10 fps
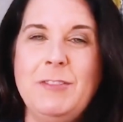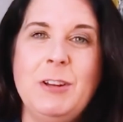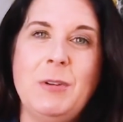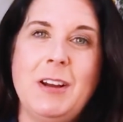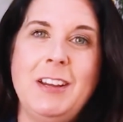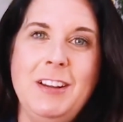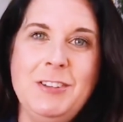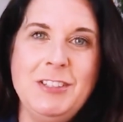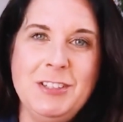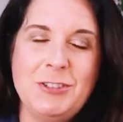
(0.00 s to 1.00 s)
If you are
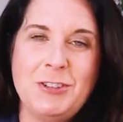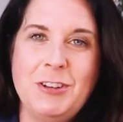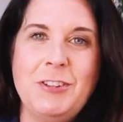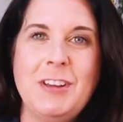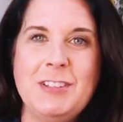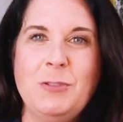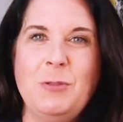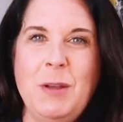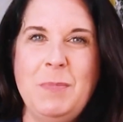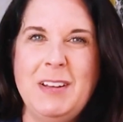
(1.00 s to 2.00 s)
using truth as a
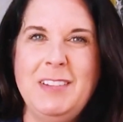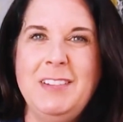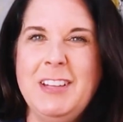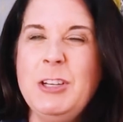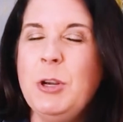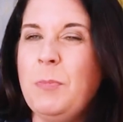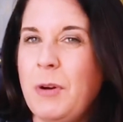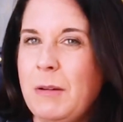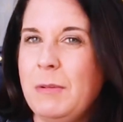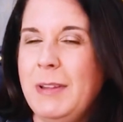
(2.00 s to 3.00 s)
weapon, then you're
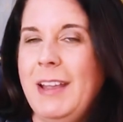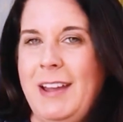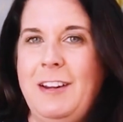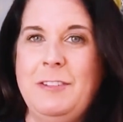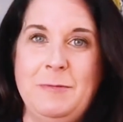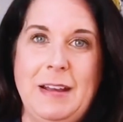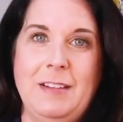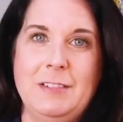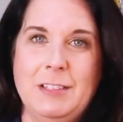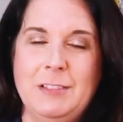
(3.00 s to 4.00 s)
probably out of
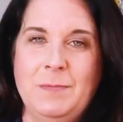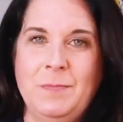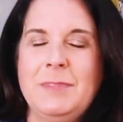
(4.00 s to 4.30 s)
bounds.